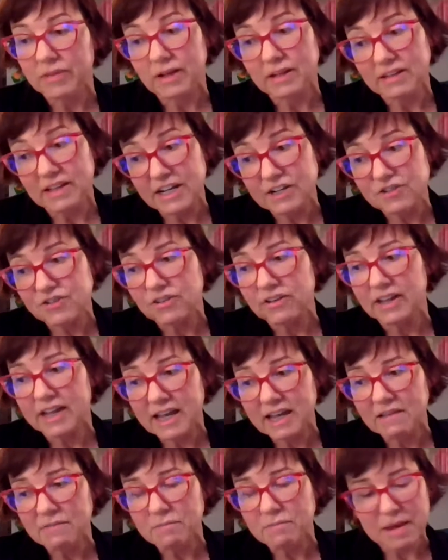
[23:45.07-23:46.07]

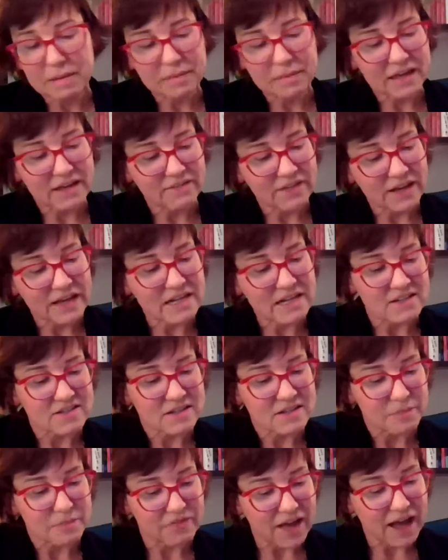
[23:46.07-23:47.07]
allegedly maybe giving into
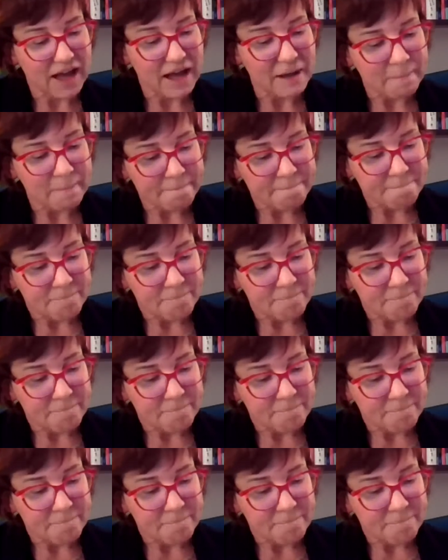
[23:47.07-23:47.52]
some of that.